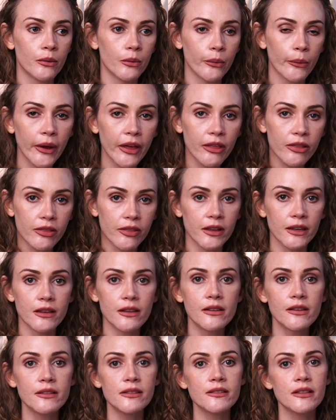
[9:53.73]
with
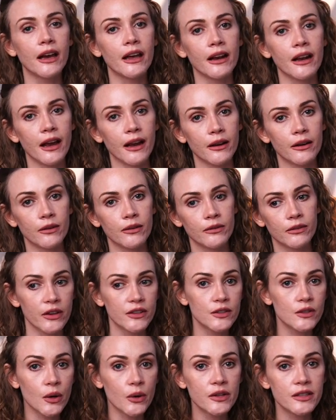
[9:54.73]
these, and I
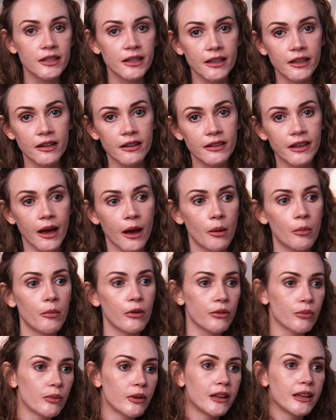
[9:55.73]
associated them
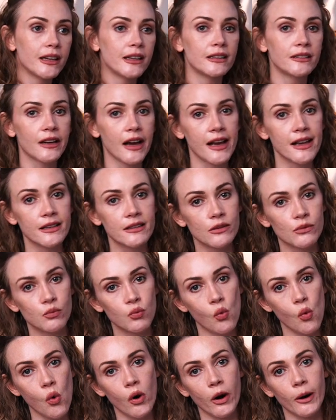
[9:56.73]
with really nice,
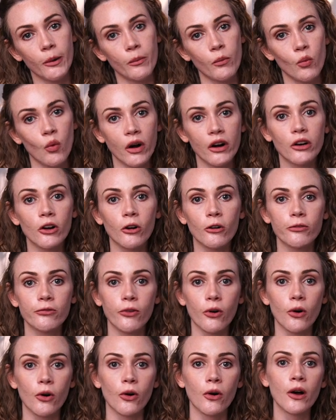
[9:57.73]
warm,
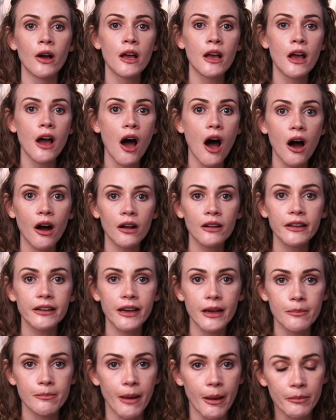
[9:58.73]
wonderful
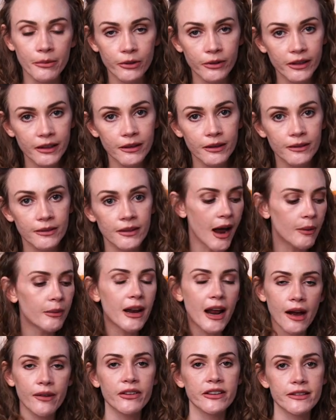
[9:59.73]
holiday memories, I would
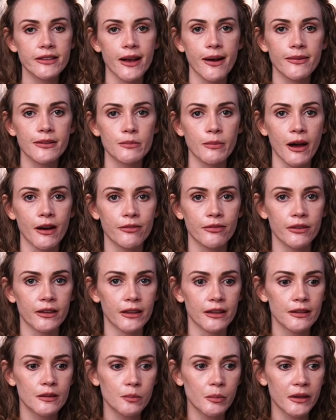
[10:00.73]
have a soft spot for
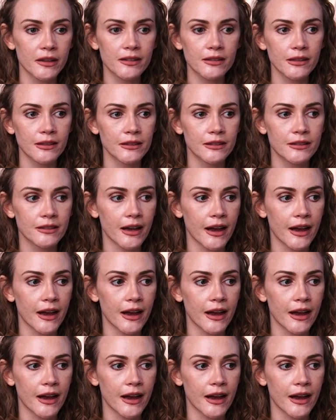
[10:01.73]
these. But since